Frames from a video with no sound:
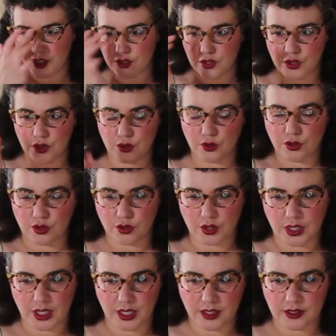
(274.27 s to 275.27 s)
to
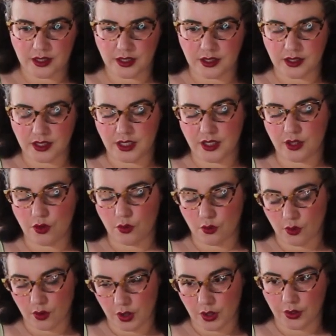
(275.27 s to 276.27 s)
38DD
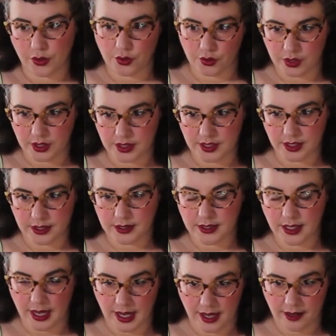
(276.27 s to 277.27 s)
or
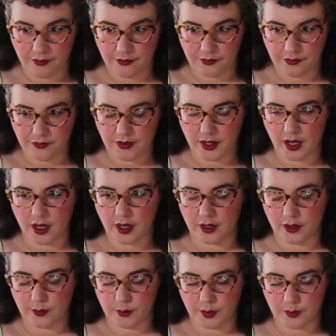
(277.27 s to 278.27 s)

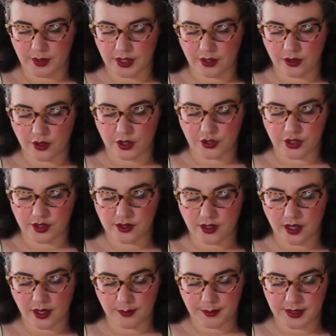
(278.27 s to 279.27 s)
36F would be the
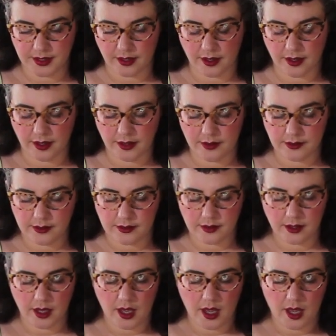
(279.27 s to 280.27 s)
largest cup size.